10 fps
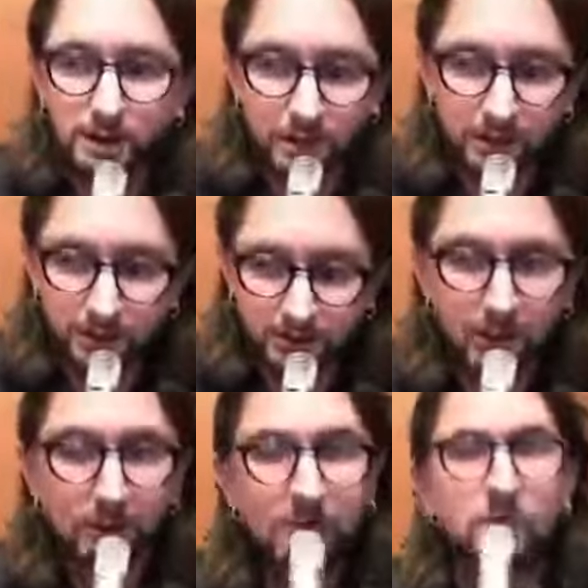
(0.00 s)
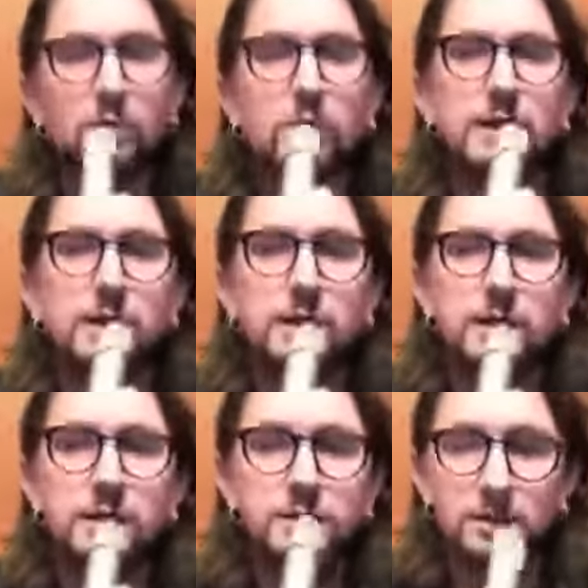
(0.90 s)
you know self-rewarding
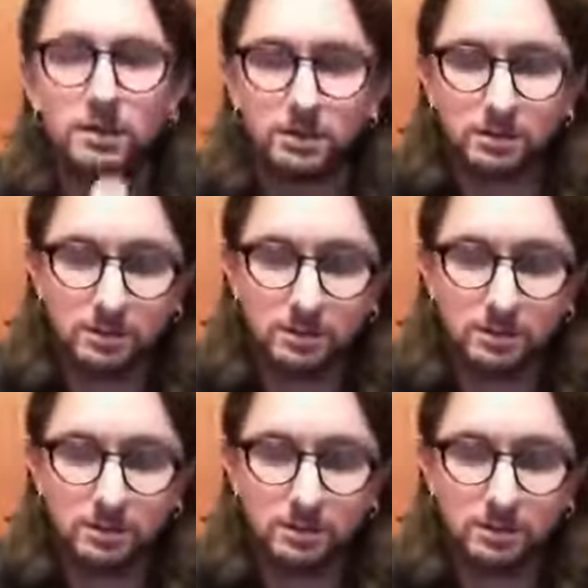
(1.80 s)
Easter.